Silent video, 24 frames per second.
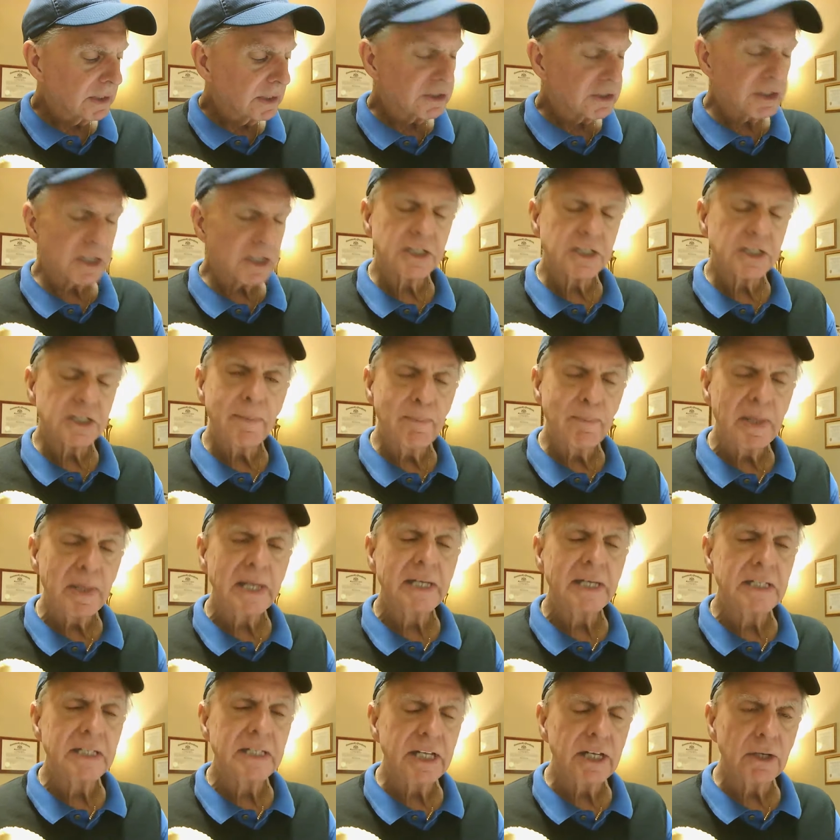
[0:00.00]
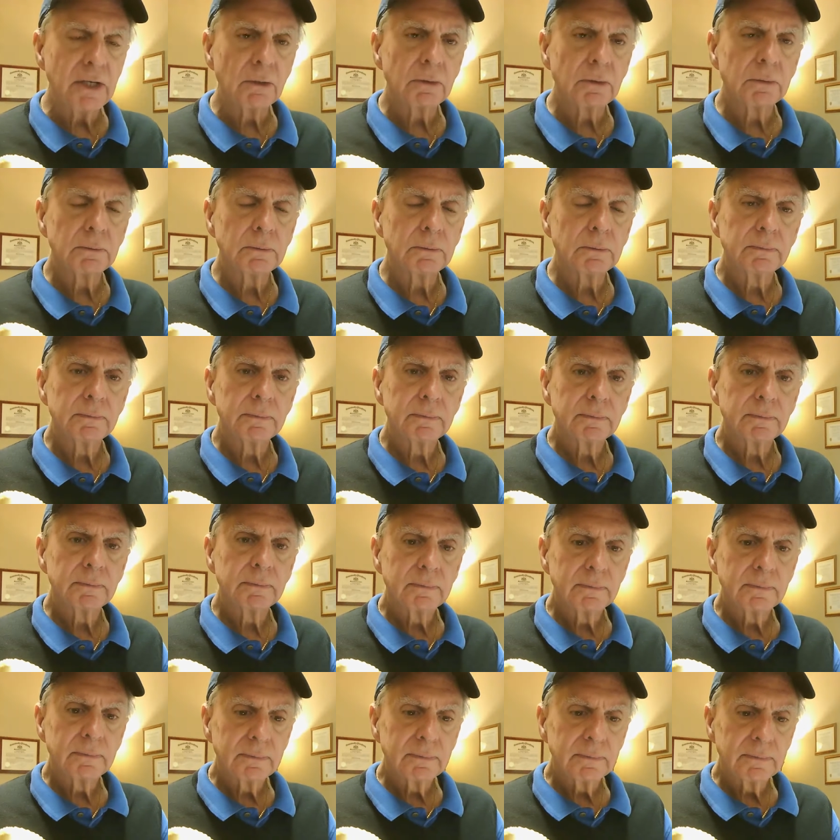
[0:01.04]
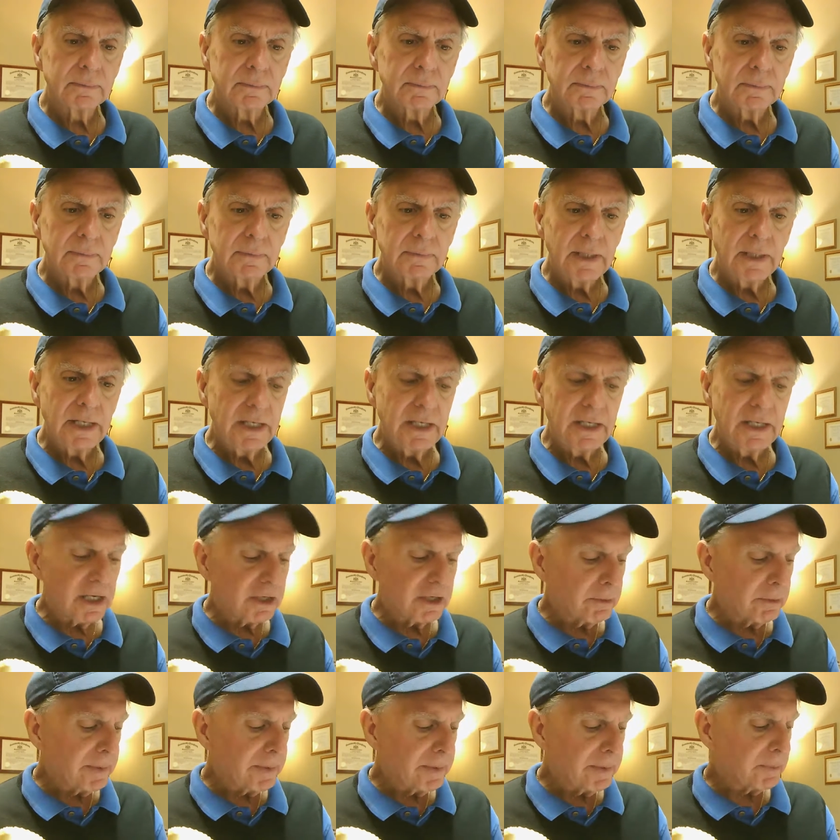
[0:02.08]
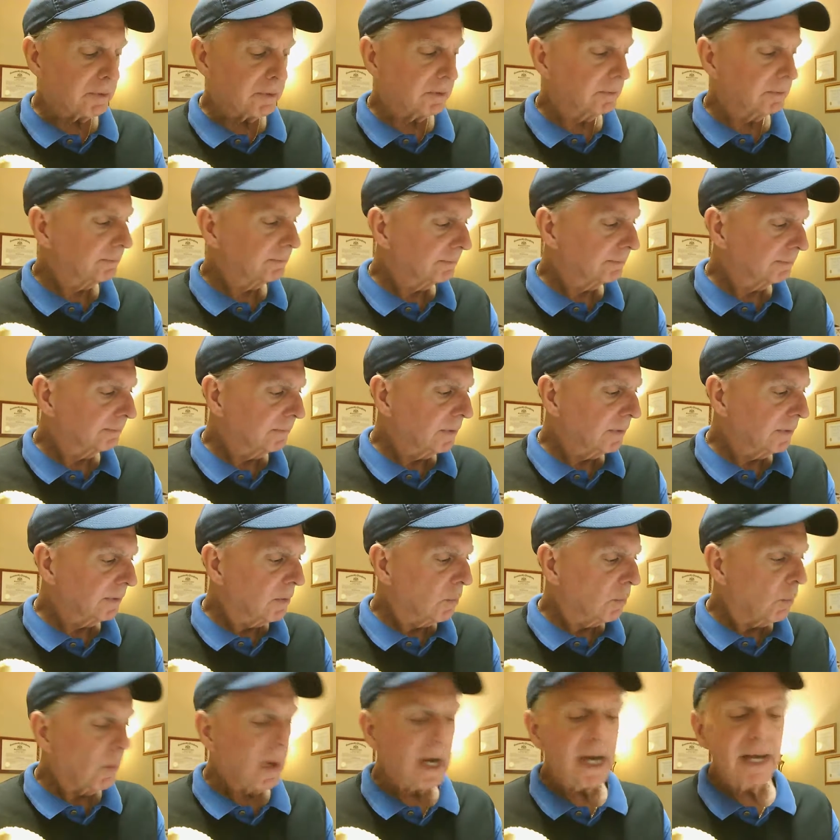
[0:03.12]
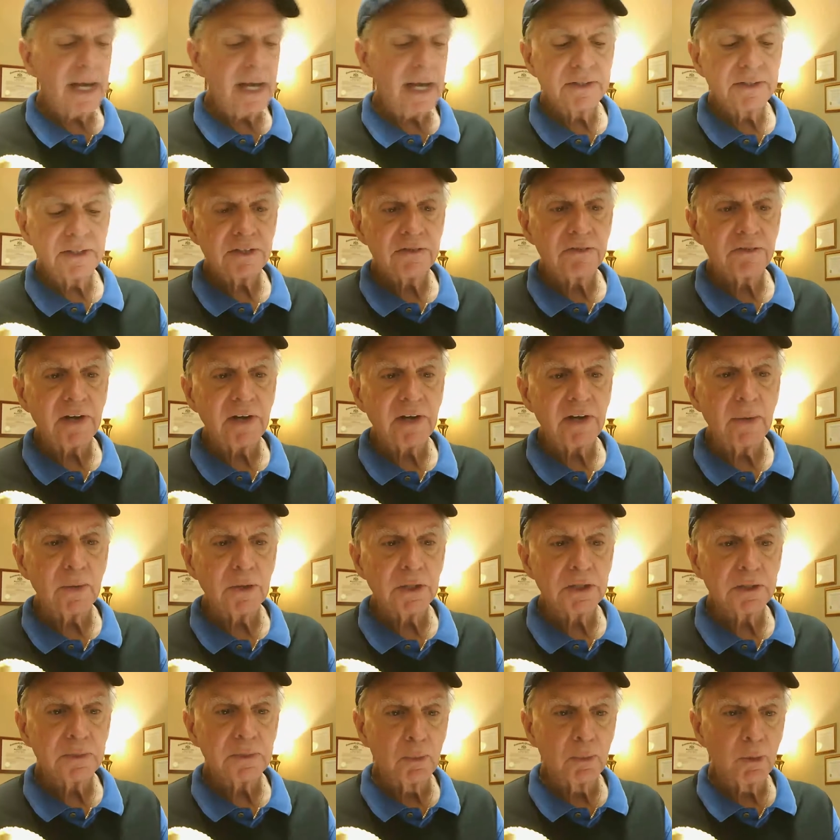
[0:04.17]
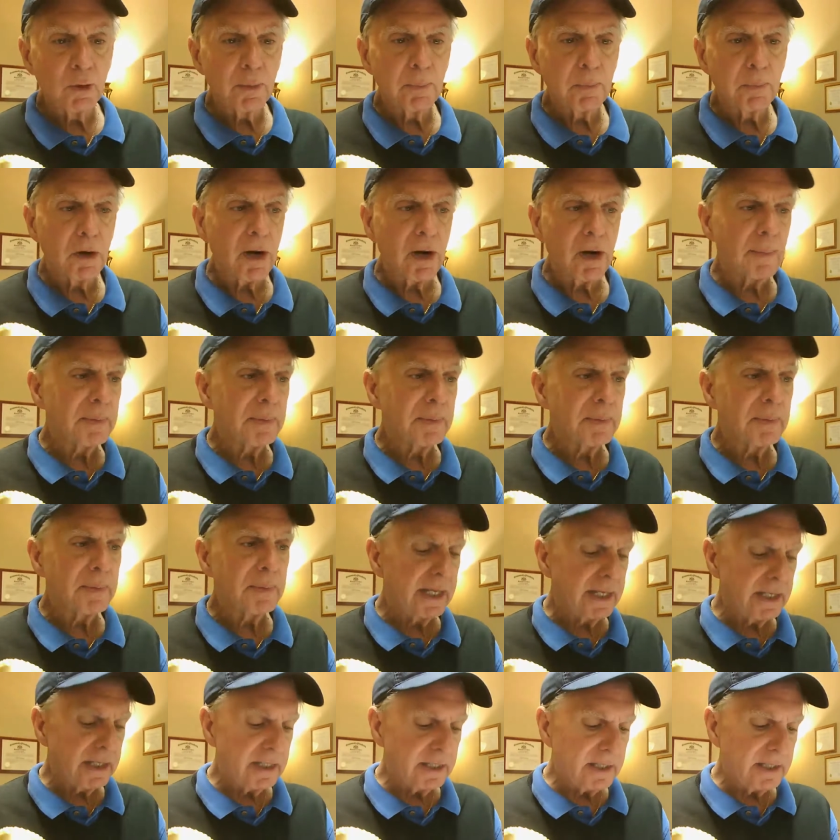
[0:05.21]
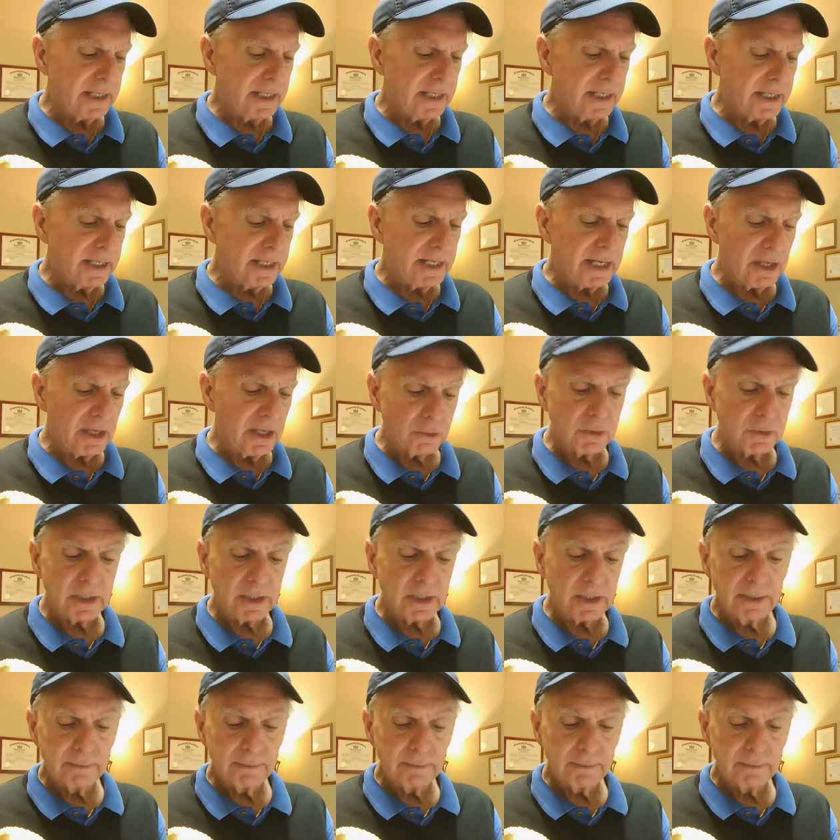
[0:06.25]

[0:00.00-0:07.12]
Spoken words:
such a big deal in younger people? Why is this virus more propagated in elderly?